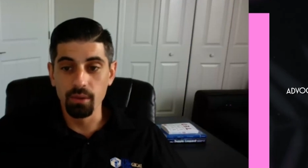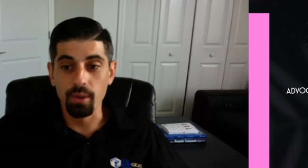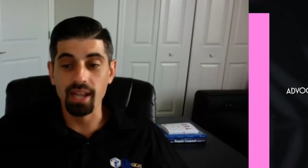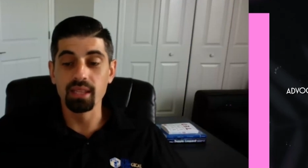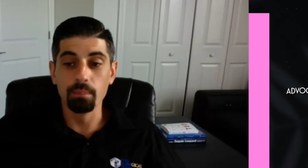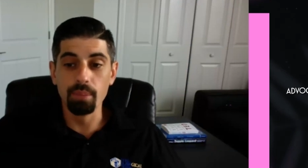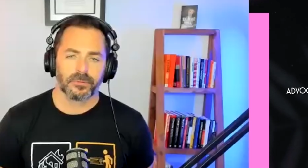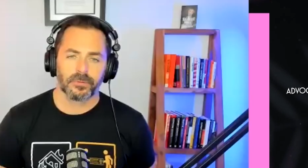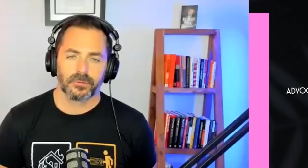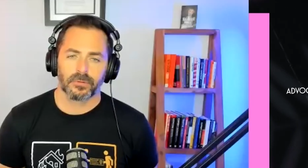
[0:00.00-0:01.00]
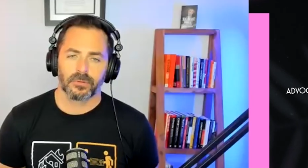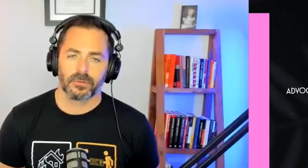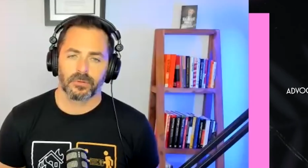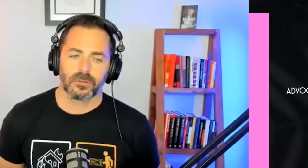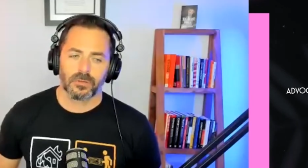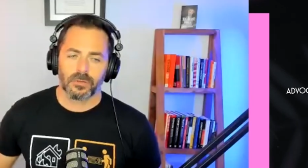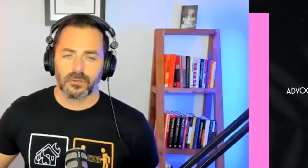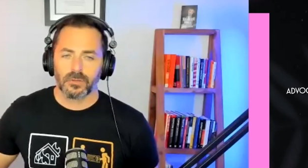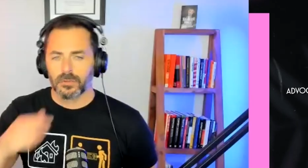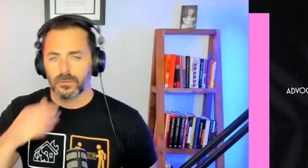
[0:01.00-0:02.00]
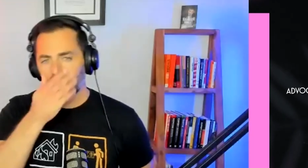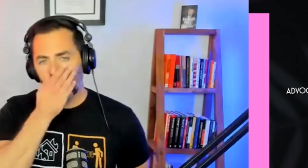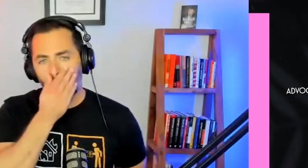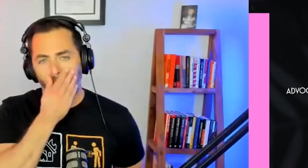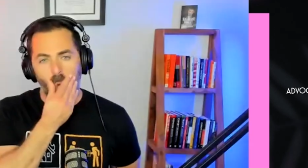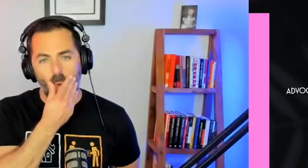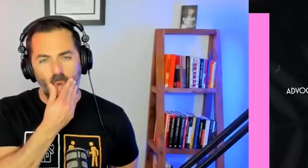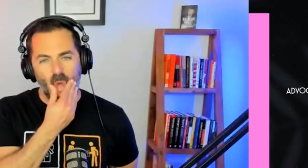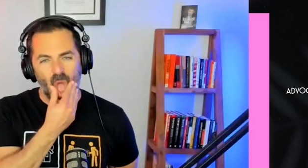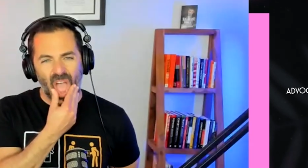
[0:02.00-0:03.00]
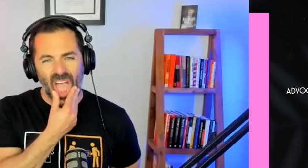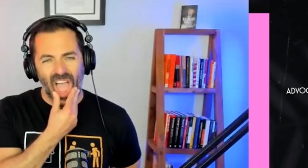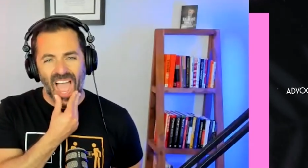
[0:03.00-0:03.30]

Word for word: Right? Yeah. The big thing is going to be on us. How are we handling the